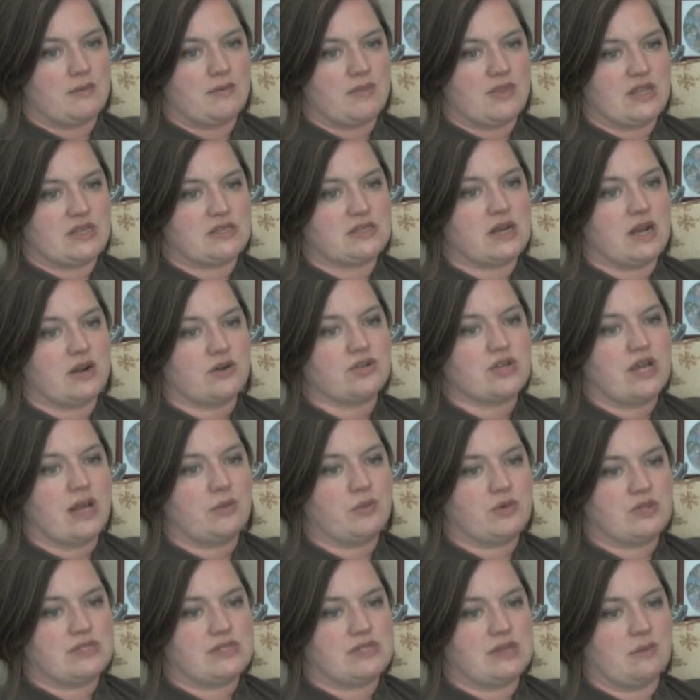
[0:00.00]
the entire time
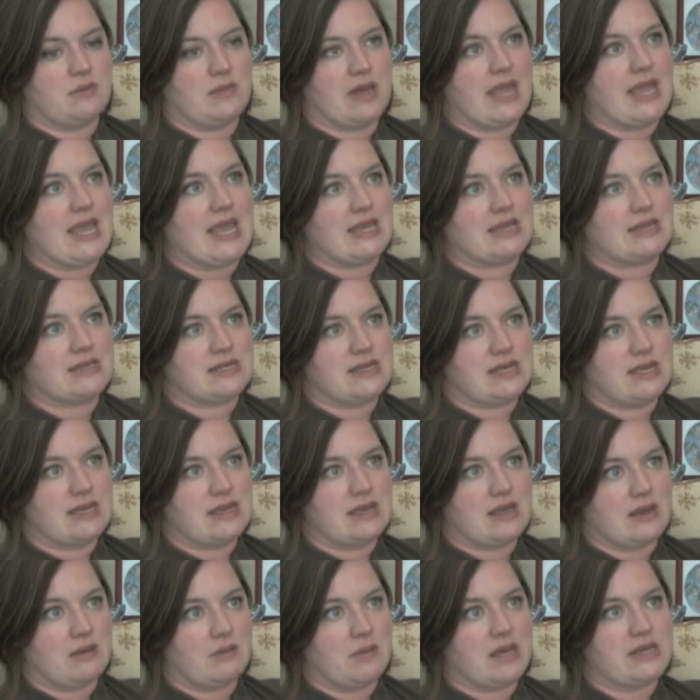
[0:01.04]
was done by Andy
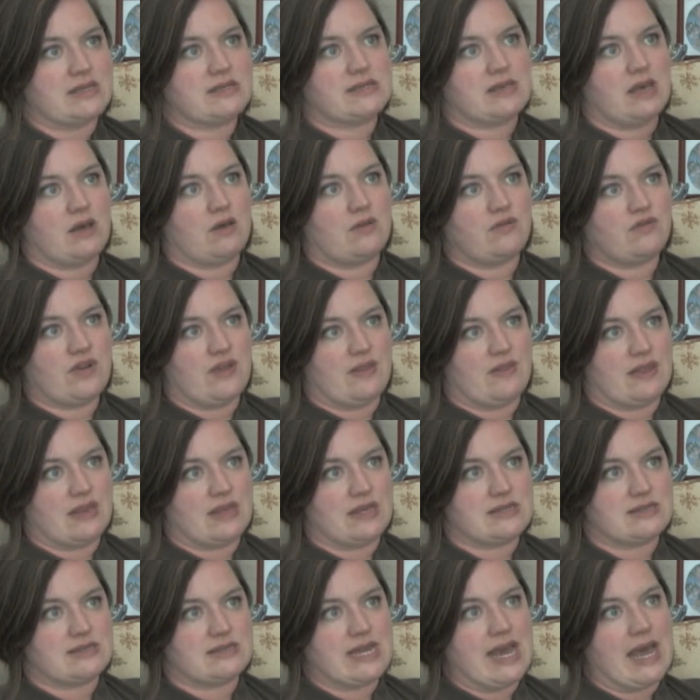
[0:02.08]
and myself, and then
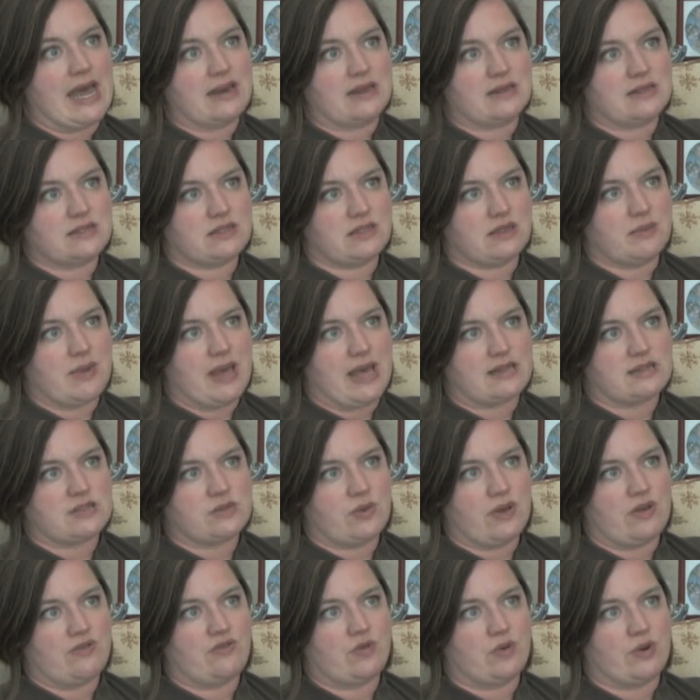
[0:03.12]
his dad, until he passed
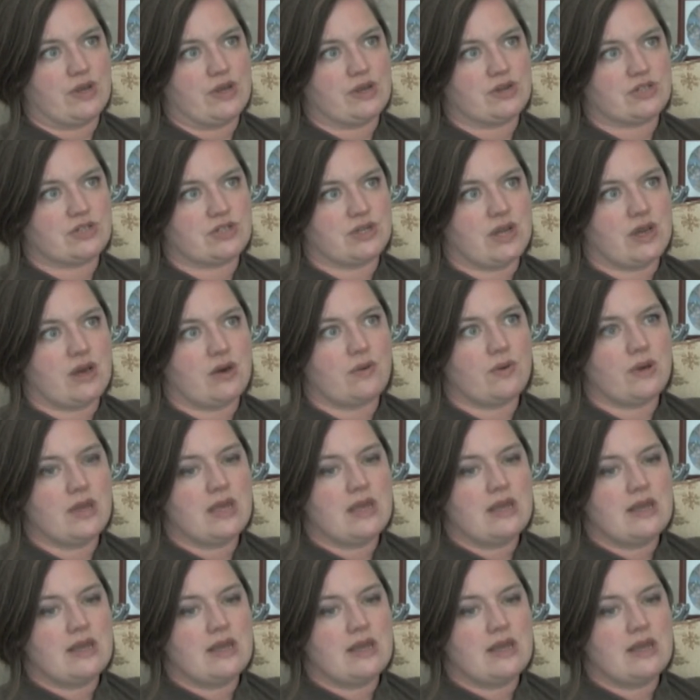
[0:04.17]
away 4 years ago.